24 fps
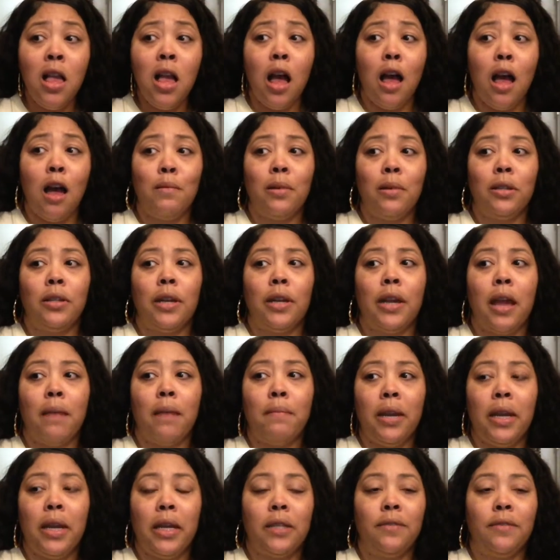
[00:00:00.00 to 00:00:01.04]
I'll try to have
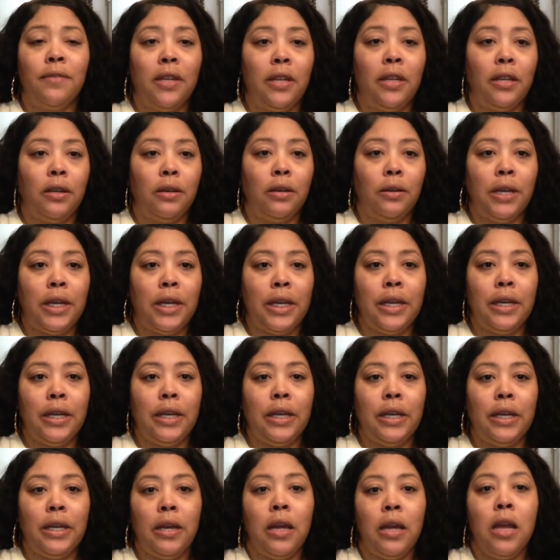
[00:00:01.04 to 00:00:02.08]
my next video
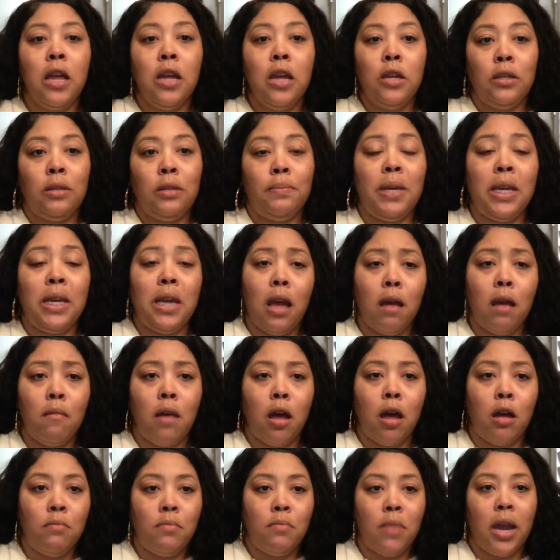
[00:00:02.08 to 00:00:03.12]
to be
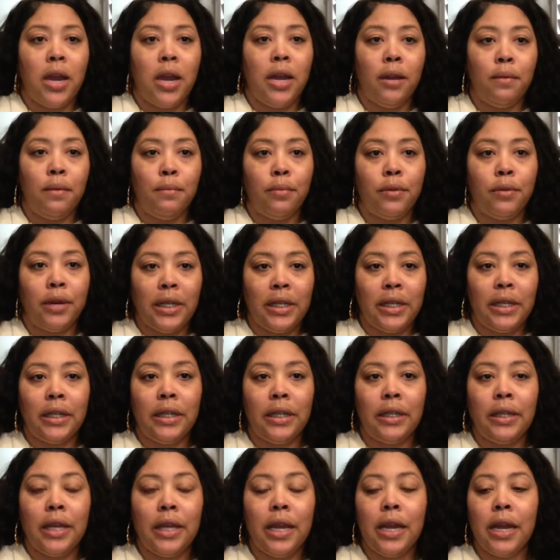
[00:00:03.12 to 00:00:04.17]
about my
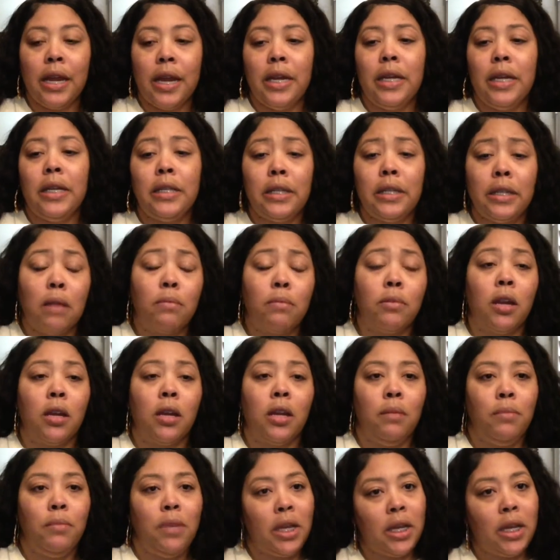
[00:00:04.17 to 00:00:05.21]
braces, and I need to stop
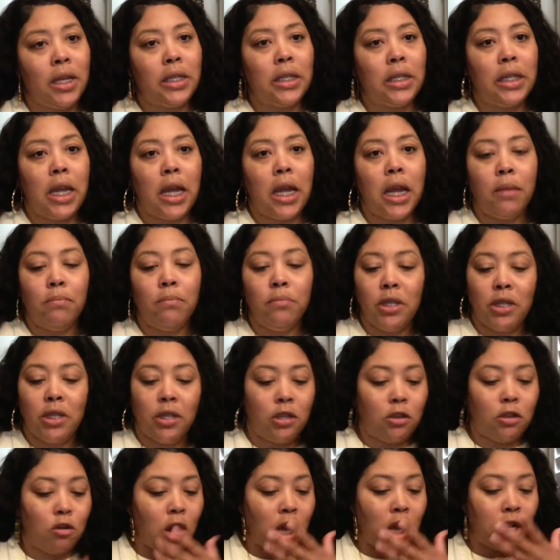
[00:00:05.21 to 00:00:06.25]
talking because I'm just
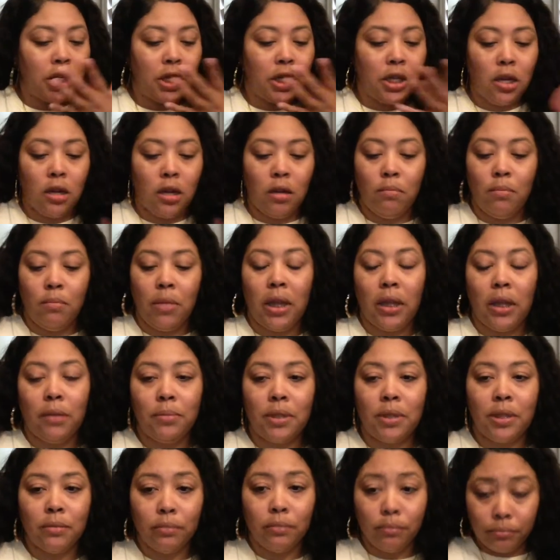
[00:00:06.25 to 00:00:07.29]
scratching up my
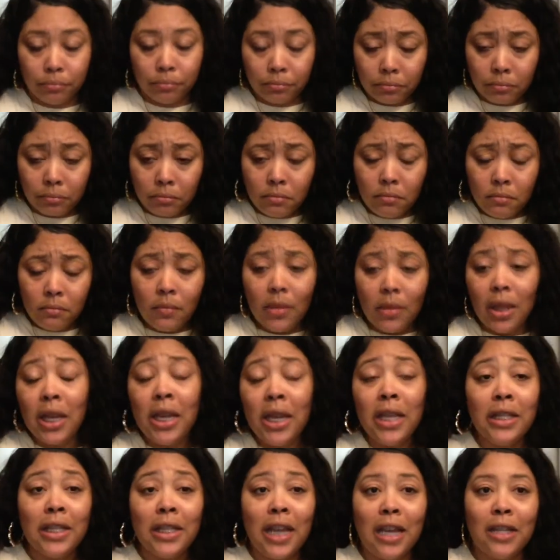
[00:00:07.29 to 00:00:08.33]
lips
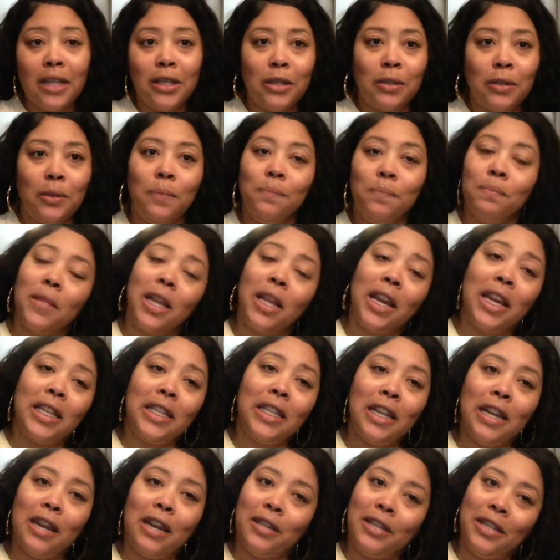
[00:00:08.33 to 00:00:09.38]
inside. So, like I
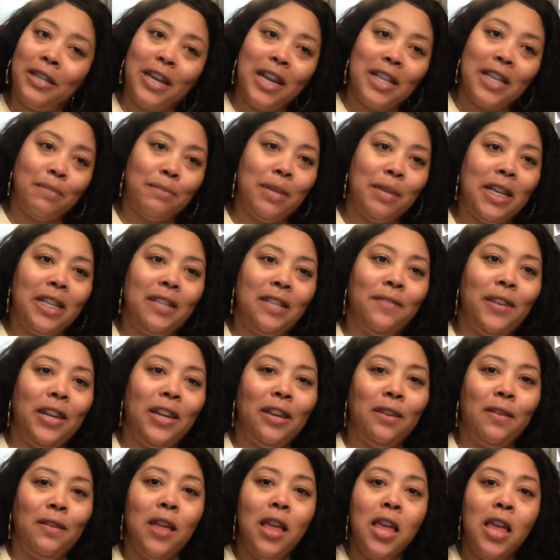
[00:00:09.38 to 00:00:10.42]
said, I'll see you guys in my next
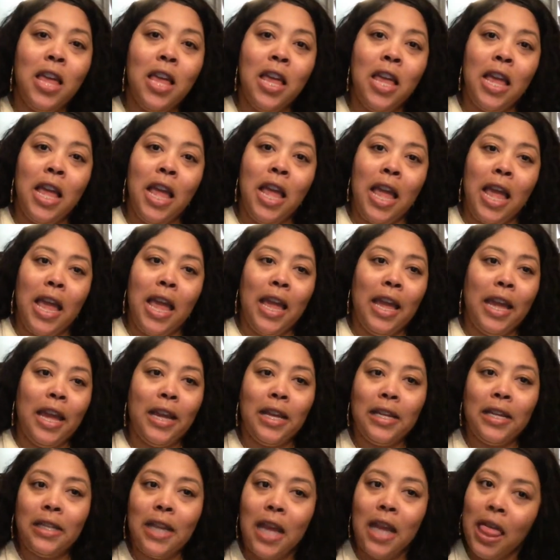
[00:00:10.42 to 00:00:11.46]
video.
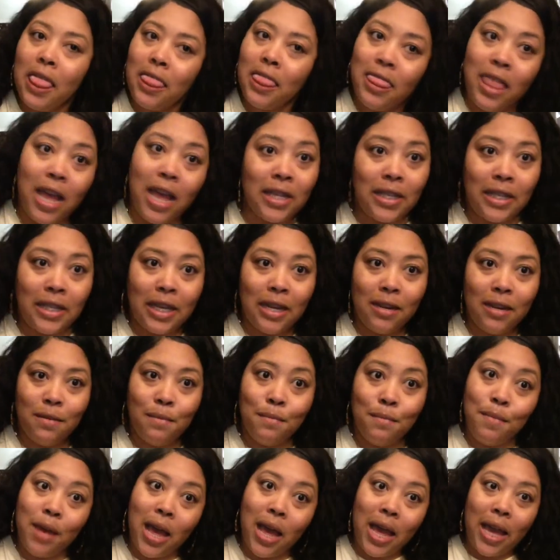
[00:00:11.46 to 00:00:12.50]
And that's it.
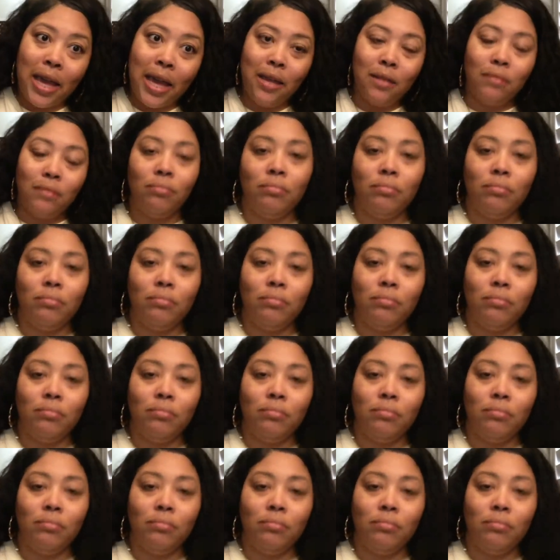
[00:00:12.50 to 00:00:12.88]
Bye.